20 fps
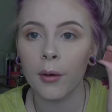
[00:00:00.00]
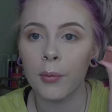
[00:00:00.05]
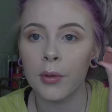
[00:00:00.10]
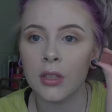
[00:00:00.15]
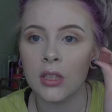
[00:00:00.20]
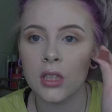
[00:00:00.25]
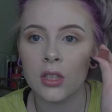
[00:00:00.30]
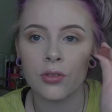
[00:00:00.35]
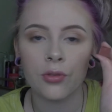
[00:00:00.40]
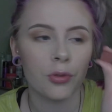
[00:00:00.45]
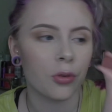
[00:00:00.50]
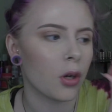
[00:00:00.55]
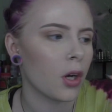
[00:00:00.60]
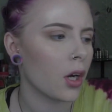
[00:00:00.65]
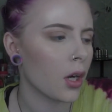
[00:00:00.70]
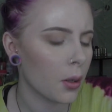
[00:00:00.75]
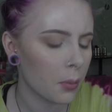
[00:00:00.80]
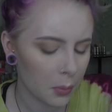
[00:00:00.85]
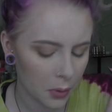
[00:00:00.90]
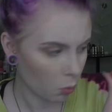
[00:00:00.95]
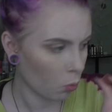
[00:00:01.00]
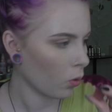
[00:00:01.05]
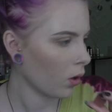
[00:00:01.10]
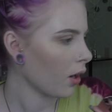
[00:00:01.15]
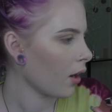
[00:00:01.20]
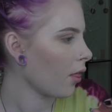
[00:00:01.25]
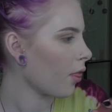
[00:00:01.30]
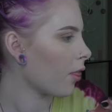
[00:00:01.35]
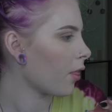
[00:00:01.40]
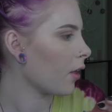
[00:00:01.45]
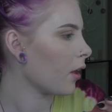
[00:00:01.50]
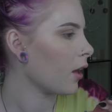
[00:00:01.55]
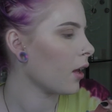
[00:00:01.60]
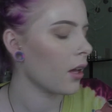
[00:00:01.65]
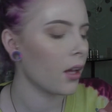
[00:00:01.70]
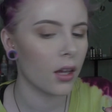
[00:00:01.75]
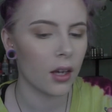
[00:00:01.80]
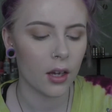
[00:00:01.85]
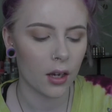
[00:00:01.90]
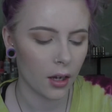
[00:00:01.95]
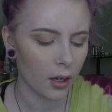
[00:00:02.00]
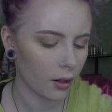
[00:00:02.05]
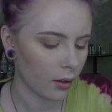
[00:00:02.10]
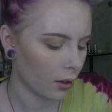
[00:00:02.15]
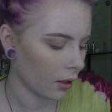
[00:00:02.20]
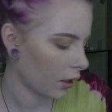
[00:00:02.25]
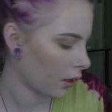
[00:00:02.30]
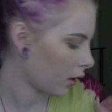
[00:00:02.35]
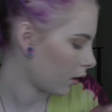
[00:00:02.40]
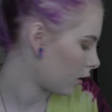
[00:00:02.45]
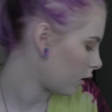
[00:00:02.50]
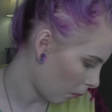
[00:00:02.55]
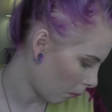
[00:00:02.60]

This is from one of the like